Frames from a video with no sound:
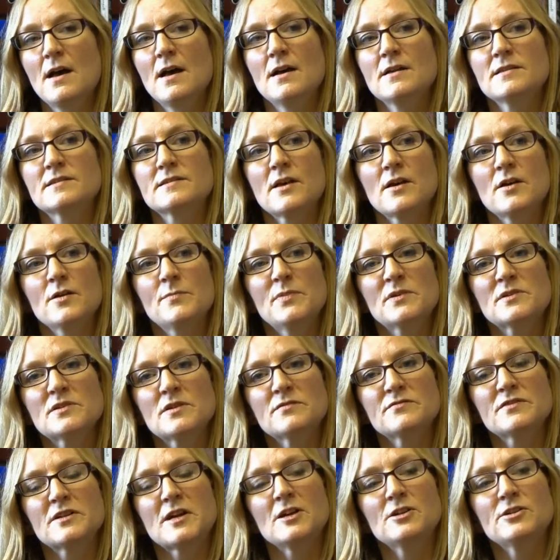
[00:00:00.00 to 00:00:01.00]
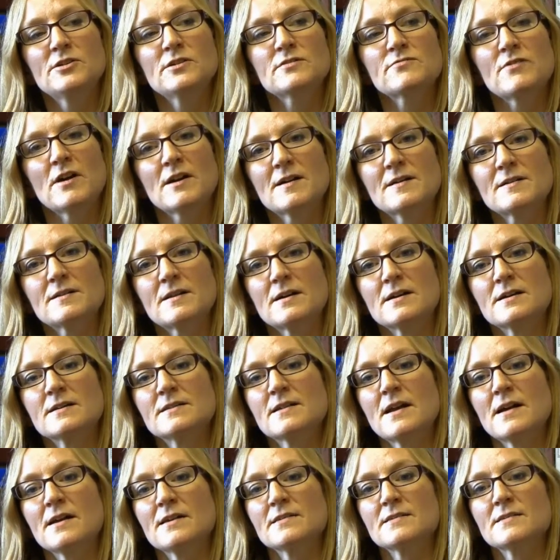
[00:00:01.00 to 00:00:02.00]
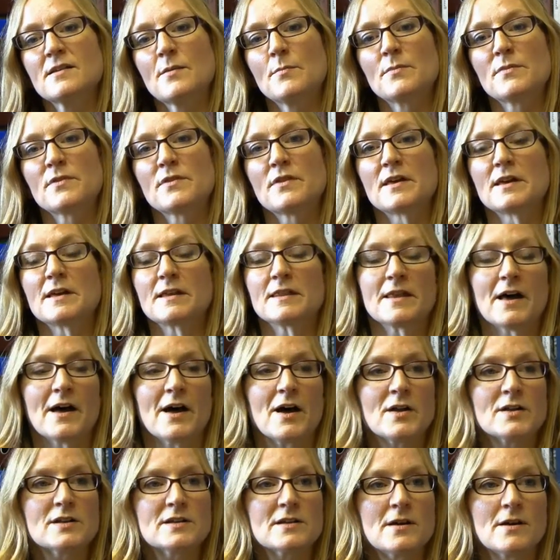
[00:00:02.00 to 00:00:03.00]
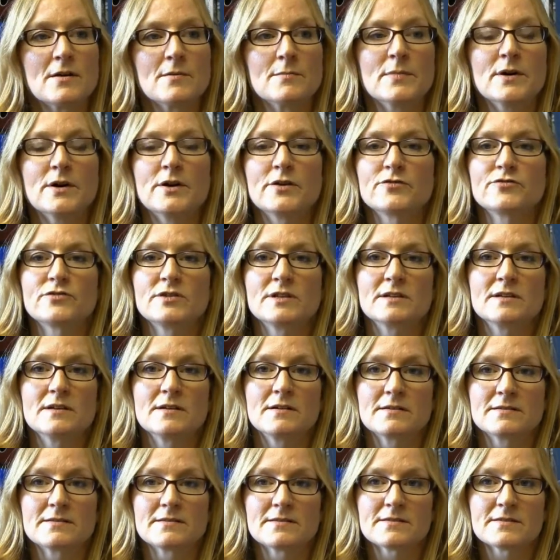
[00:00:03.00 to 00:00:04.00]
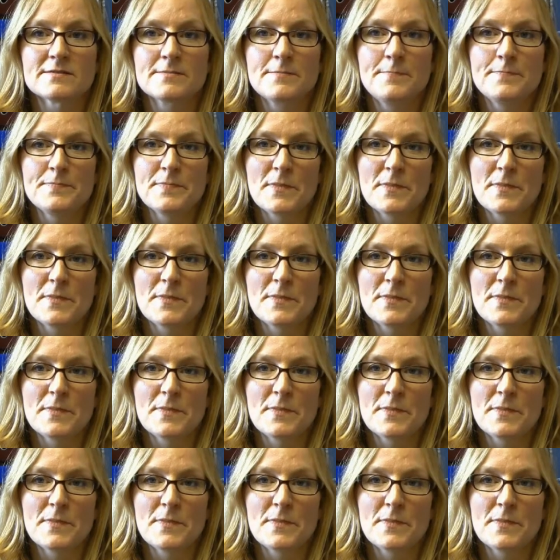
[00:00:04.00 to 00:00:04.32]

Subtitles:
So personification is recognised as something that poetry does.